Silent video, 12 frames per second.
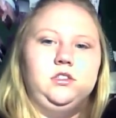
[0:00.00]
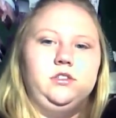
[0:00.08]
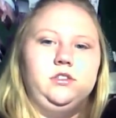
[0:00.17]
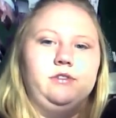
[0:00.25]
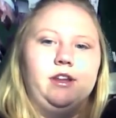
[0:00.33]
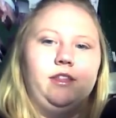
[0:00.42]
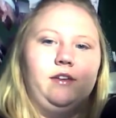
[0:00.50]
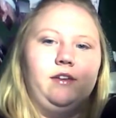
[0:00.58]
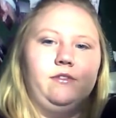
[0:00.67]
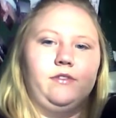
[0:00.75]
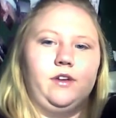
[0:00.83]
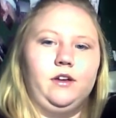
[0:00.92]
To Write
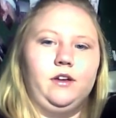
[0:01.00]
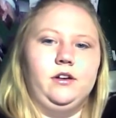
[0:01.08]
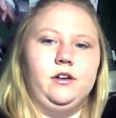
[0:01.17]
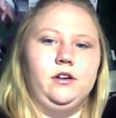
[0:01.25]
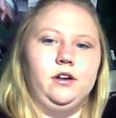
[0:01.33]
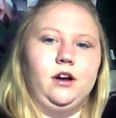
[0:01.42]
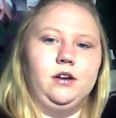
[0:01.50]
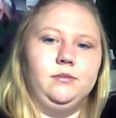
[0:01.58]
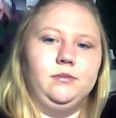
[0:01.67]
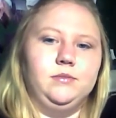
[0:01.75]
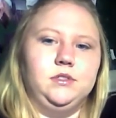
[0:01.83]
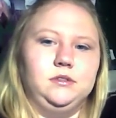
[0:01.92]
Love on her
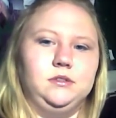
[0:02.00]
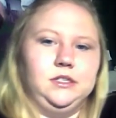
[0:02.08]
arms.